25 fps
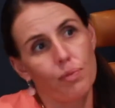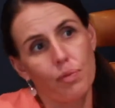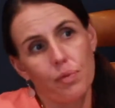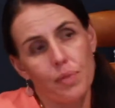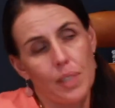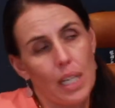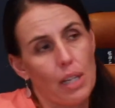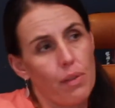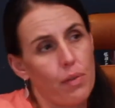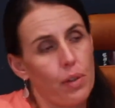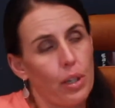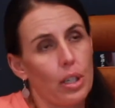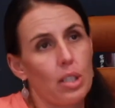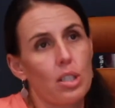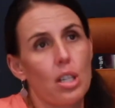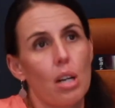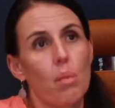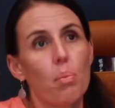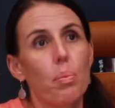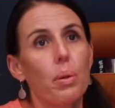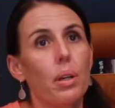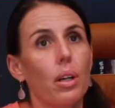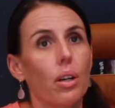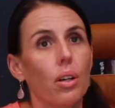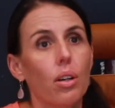say for
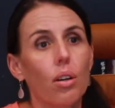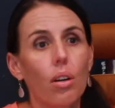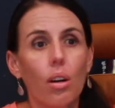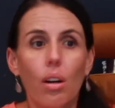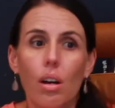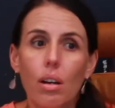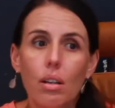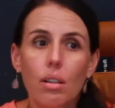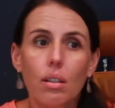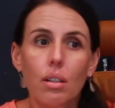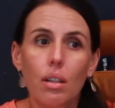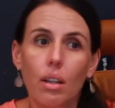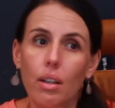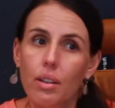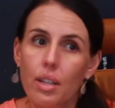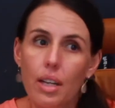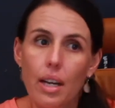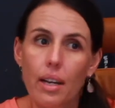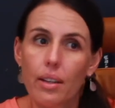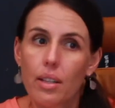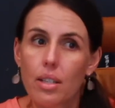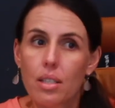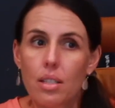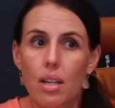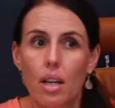example, a clock on the
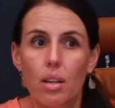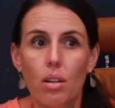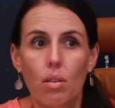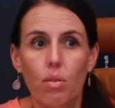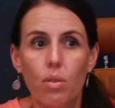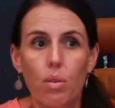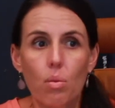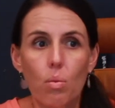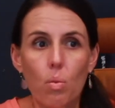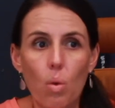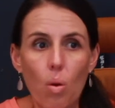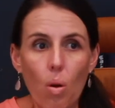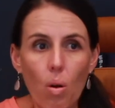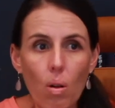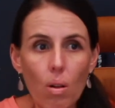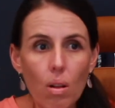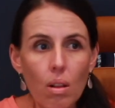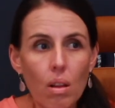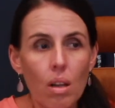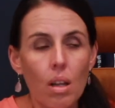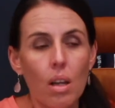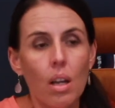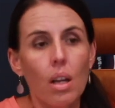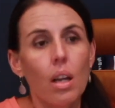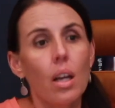other side of the wall.